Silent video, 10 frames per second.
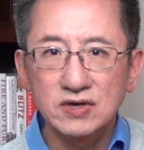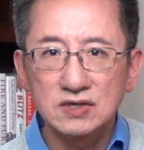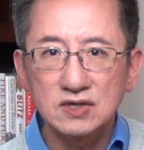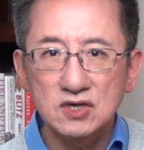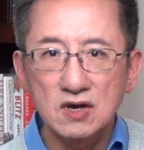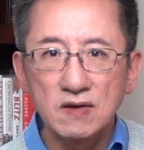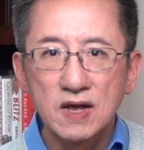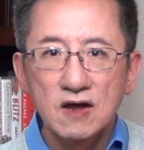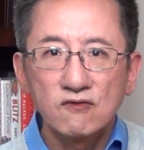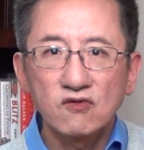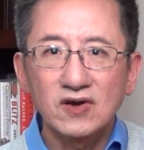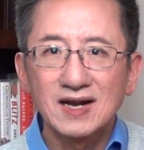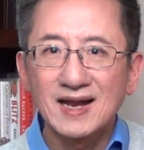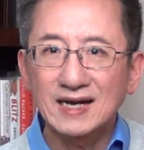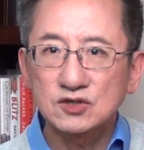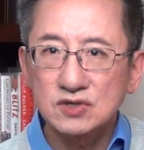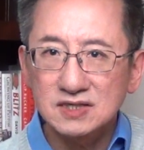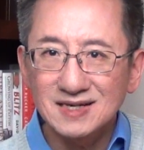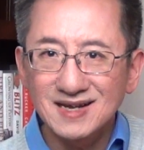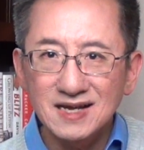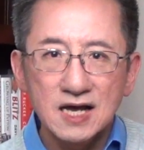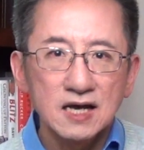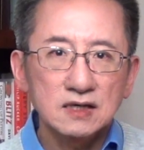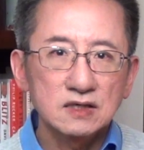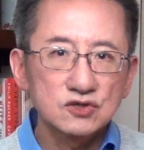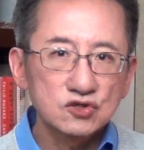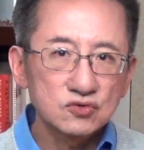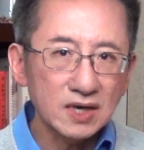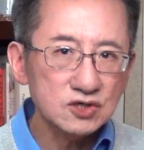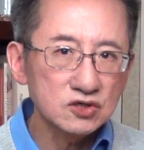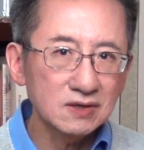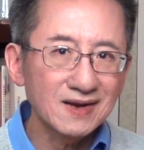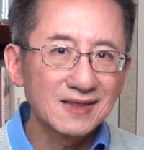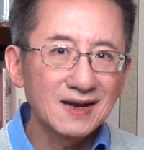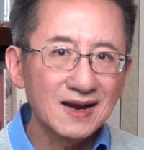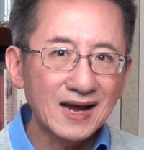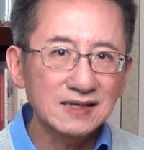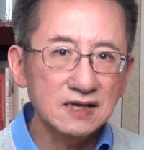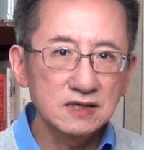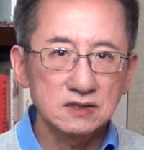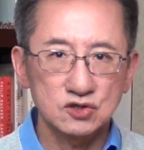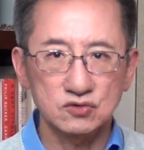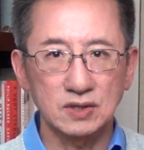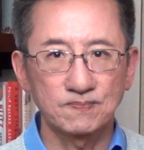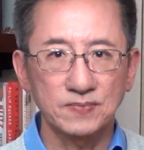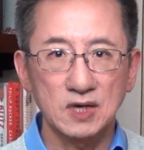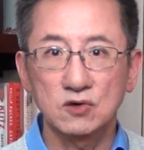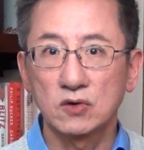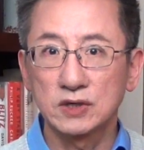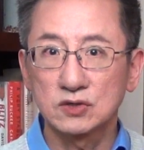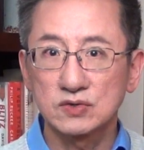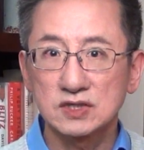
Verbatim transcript: in the year for electricity, construction, and the light industry, according to